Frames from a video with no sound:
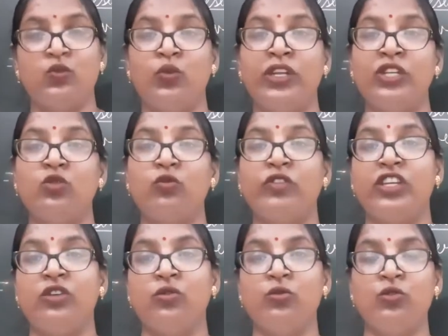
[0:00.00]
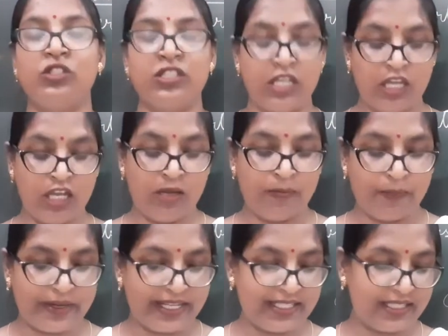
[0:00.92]
When do we use
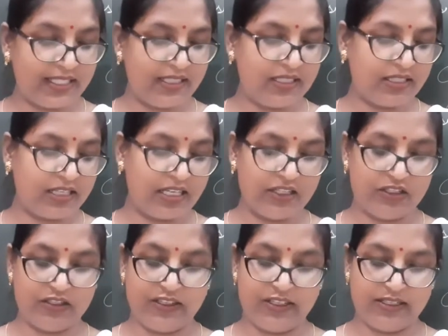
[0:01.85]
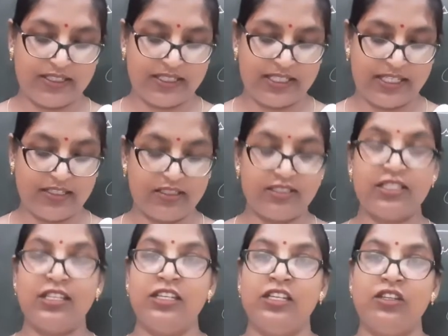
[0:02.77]
present continuous tense?
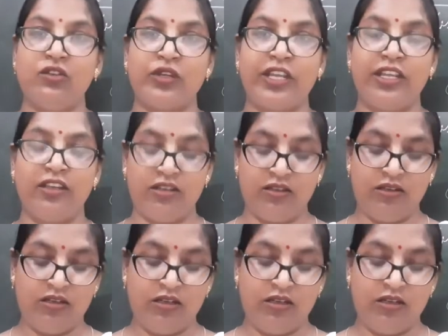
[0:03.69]
You can